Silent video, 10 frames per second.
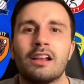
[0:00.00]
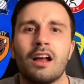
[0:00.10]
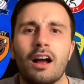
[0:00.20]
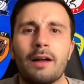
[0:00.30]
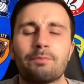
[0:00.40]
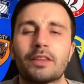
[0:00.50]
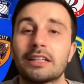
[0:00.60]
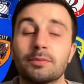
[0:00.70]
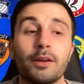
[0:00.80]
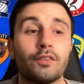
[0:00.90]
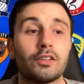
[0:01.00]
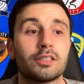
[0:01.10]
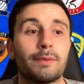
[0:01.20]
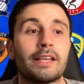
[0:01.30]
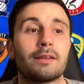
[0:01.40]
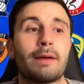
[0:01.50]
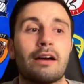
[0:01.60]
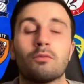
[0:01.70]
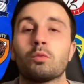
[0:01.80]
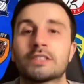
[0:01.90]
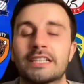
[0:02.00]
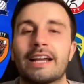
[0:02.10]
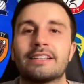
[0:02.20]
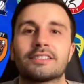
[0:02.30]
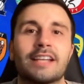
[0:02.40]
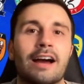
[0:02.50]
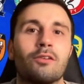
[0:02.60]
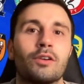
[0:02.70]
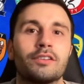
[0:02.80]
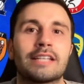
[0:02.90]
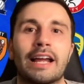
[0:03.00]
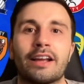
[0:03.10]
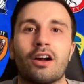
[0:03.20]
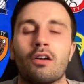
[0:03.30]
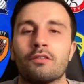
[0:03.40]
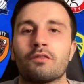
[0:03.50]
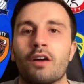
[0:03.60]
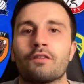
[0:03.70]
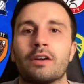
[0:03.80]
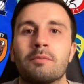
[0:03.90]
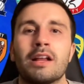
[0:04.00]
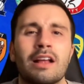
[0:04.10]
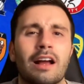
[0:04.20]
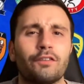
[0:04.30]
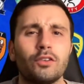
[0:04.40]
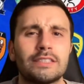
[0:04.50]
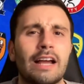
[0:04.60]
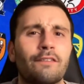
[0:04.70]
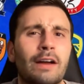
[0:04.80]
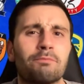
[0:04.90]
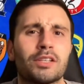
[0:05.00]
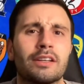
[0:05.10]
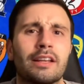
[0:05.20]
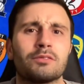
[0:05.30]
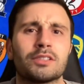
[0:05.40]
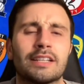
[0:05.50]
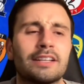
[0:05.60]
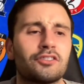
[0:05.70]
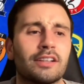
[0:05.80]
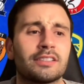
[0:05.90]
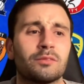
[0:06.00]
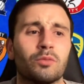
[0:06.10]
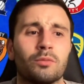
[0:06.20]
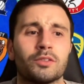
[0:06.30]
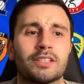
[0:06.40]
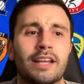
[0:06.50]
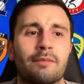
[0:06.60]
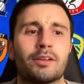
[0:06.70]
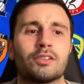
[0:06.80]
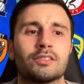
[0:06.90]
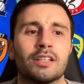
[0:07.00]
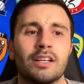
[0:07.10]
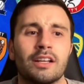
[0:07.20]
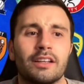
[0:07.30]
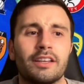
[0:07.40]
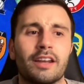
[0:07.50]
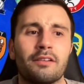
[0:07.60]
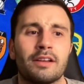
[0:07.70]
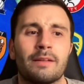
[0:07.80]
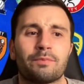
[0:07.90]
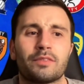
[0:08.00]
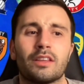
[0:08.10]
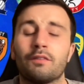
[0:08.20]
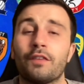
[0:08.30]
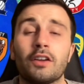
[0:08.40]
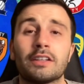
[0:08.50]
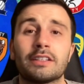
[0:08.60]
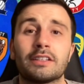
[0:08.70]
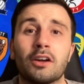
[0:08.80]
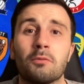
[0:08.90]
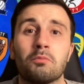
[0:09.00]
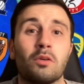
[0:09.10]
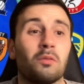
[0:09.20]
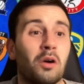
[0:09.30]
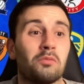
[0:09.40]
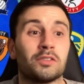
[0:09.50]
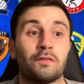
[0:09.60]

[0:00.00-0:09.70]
Let's move on, speaking about Saints now, who take on Rotherham. And for Southampton, it was an interesting one, wasn't it? Because, you know, they've followed up what was